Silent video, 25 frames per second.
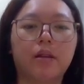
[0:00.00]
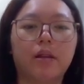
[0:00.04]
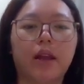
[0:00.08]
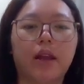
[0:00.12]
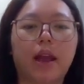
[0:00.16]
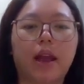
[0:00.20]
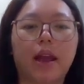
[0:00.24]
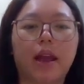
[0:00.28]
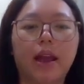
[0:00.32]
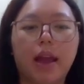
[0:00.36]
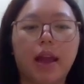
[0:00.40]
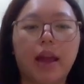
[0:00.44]

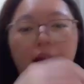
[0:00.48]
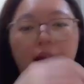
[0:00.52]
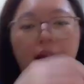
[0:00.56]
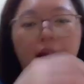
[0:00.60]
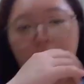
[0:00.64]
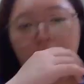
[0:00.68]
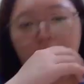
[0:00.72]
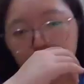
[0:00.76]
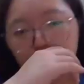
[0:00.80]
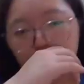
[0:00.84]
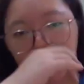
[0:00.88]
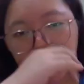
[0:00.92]
the AI
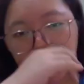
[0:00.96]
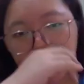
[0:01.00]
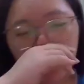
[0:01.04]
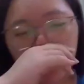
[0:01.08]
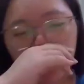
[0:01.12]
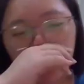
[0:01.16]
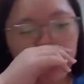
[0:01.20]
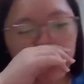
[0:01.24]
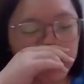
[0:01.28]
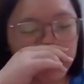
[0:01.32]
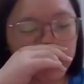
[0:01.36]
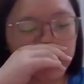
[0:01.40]
can bring
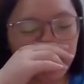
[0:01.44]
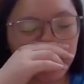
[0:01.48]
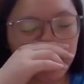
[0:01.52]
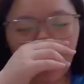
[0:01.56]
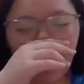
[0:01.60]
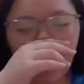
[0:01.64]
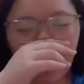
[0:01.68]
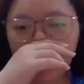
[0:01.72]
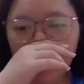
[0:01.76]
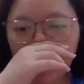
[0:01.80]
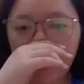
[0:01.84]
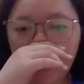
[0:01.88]
to the
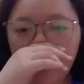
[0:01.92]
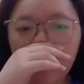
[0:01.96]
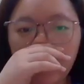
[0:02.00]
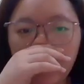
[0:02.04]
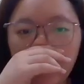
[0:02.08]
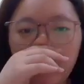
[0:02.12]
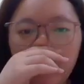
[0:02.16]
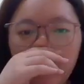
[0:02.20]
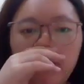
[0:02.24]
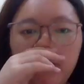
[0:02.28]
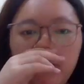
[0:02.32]
society.